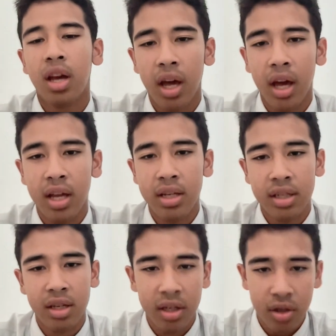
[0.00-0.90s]

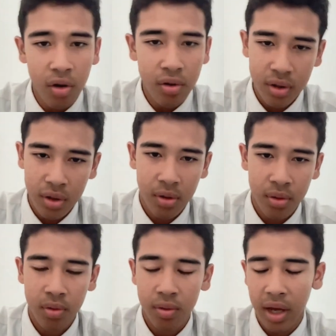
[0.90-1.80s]
As it
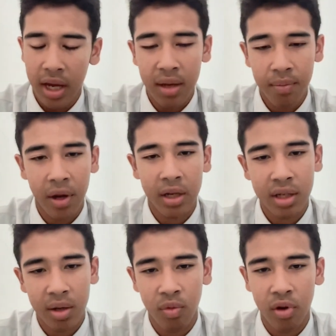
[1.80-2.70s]
also can impact
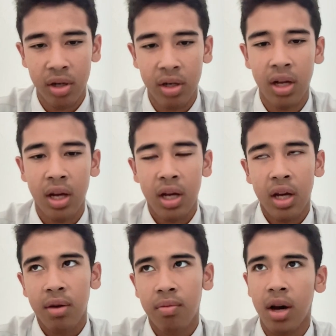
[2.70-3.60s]
someone
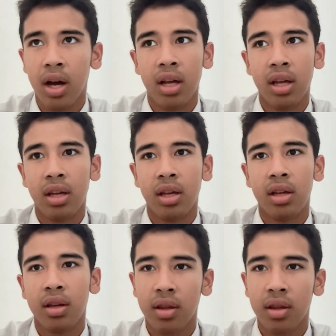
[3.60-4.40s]
by,